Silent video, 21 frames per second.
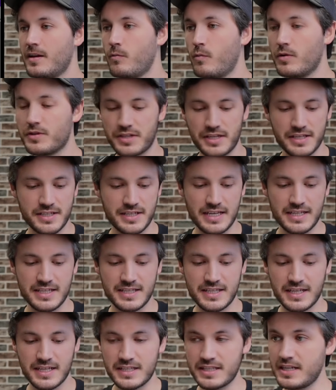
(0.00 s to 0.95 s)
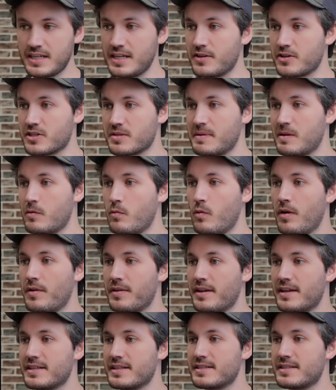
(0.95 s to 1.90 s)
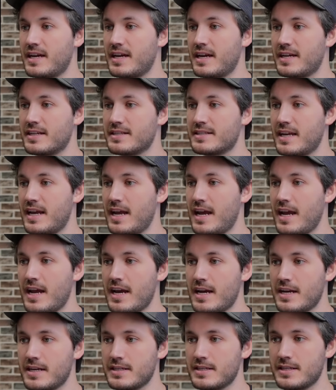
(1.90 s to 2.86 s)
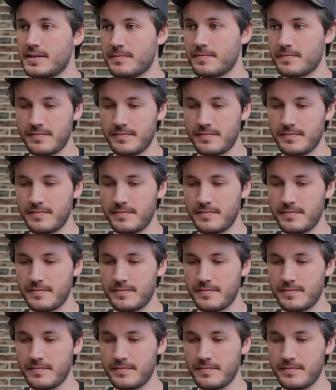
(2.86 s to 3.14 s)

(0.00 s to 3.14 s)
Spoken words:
One's going to say 60. There's going to be one that says and